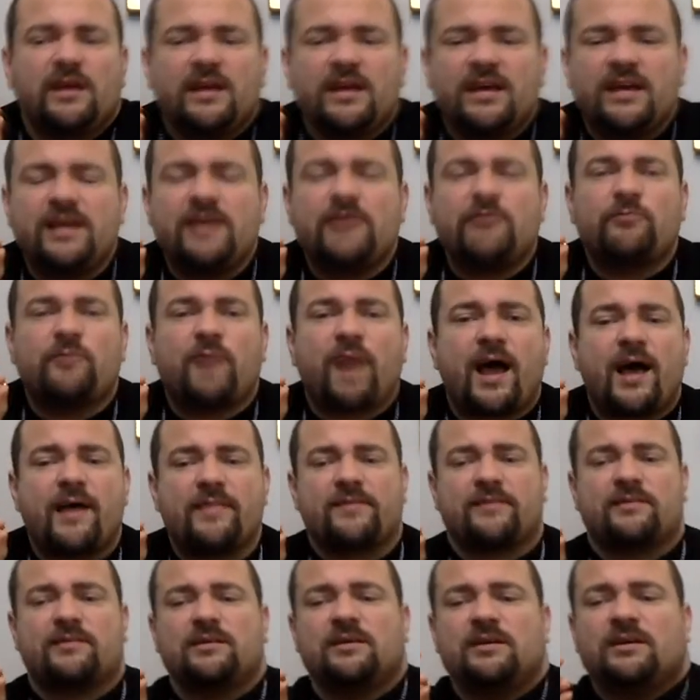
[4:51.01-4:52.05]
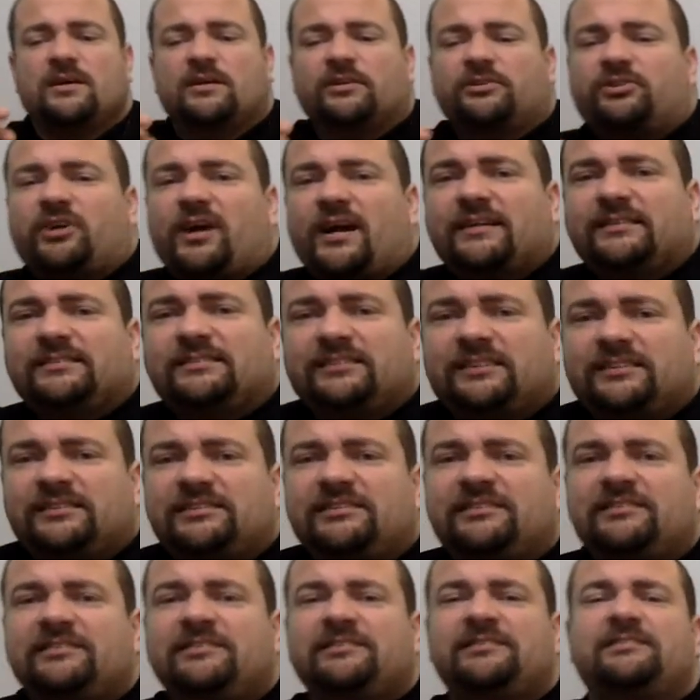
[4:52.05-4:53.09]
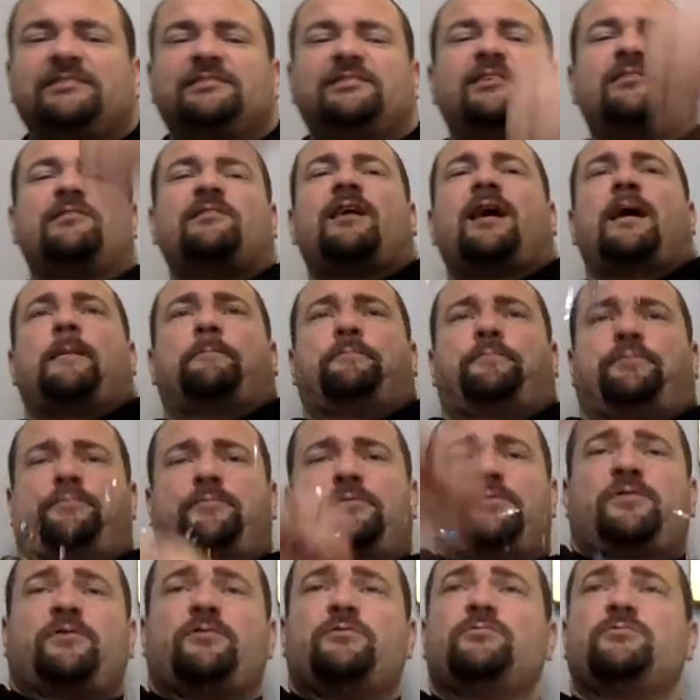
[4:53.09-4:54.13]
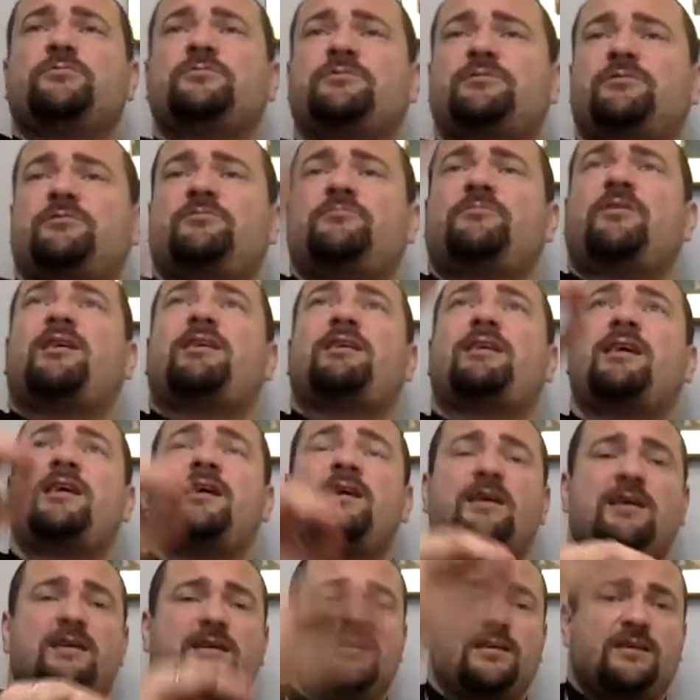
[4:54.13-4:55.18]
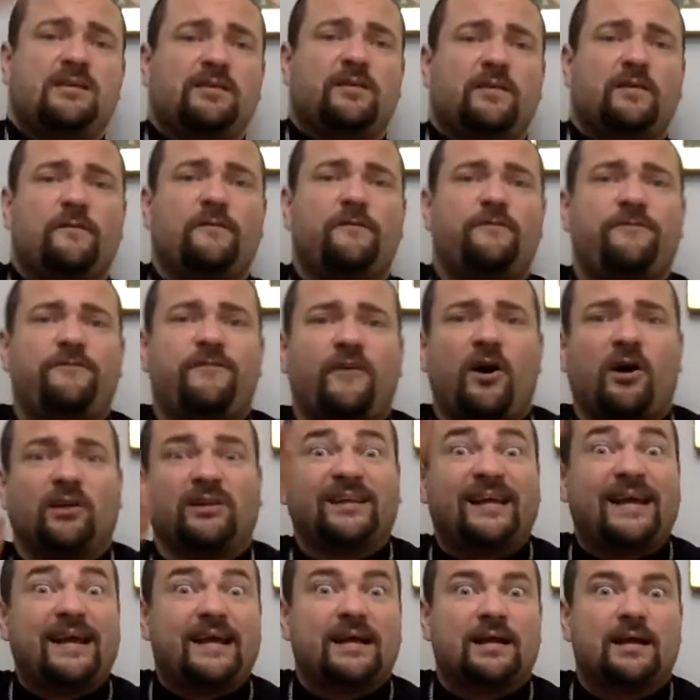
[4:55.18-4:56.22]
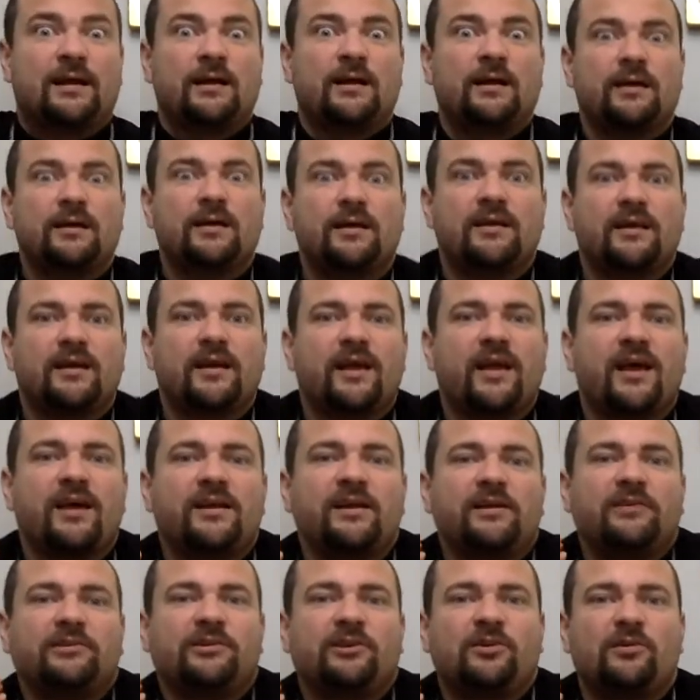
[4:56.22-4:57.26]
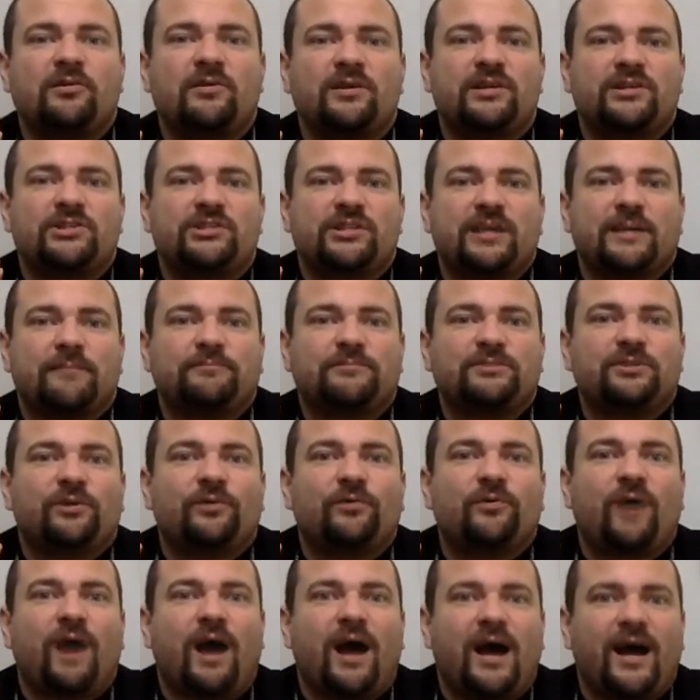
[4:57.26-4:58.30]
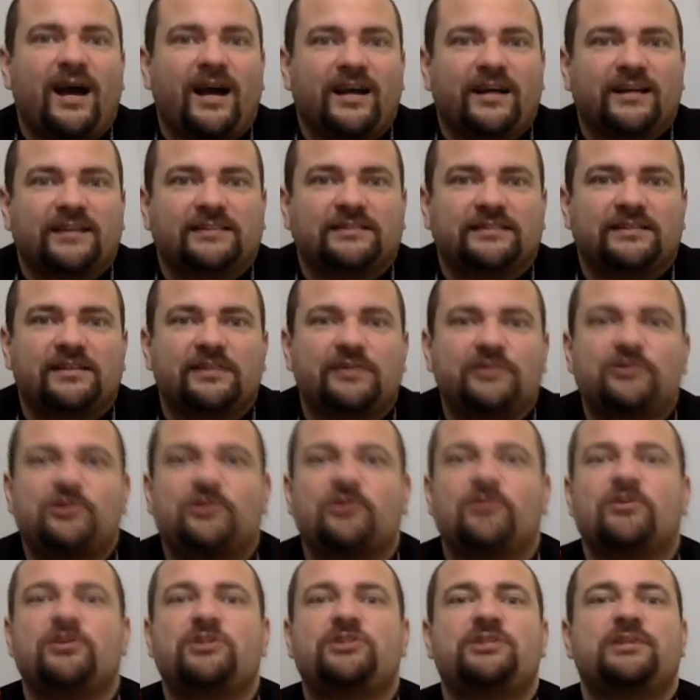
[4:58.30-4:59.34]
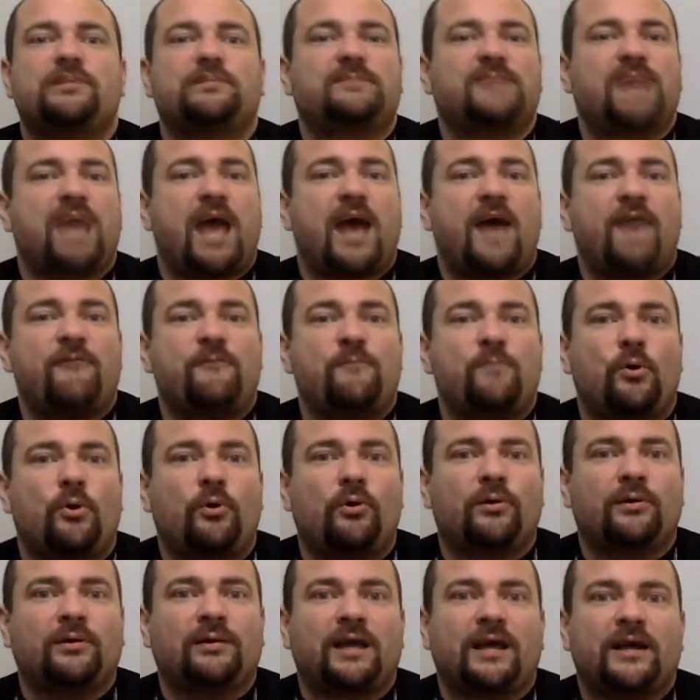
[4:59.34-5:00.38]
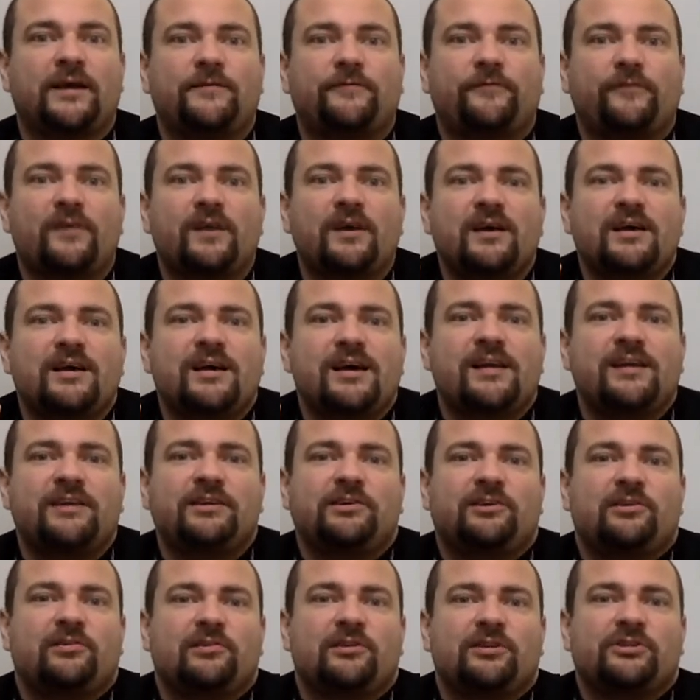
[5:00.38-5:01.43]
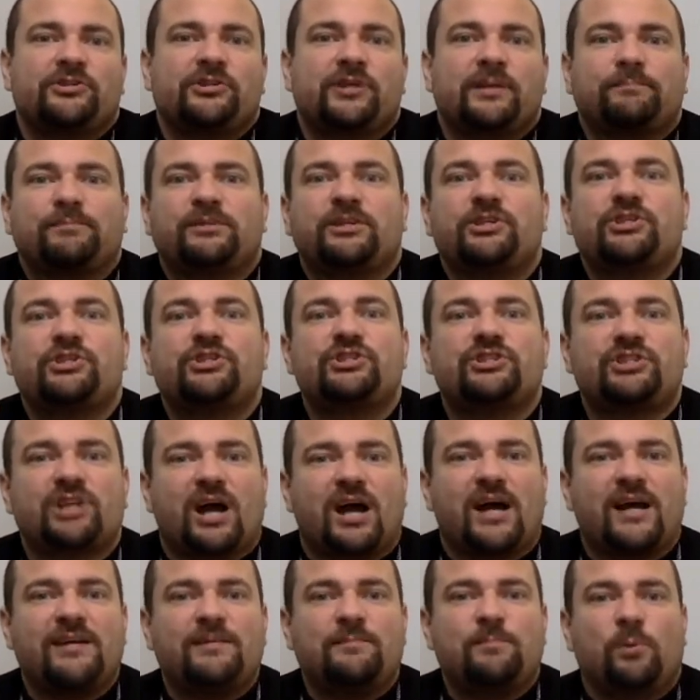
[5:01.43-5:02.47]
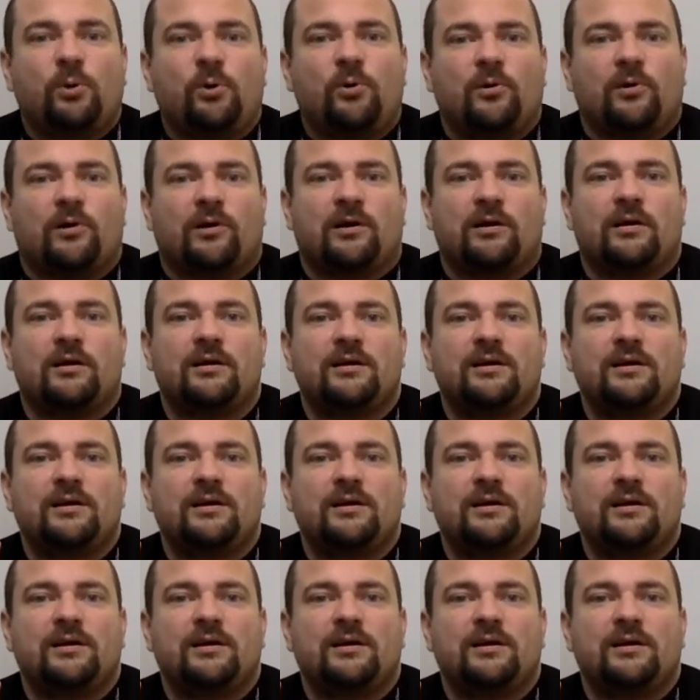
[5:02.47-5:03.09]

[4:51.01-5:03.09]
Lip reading: He rather tries to stir up those who are falling and encourage them to rise, and encourage them to have more life, and encourage them to shine more.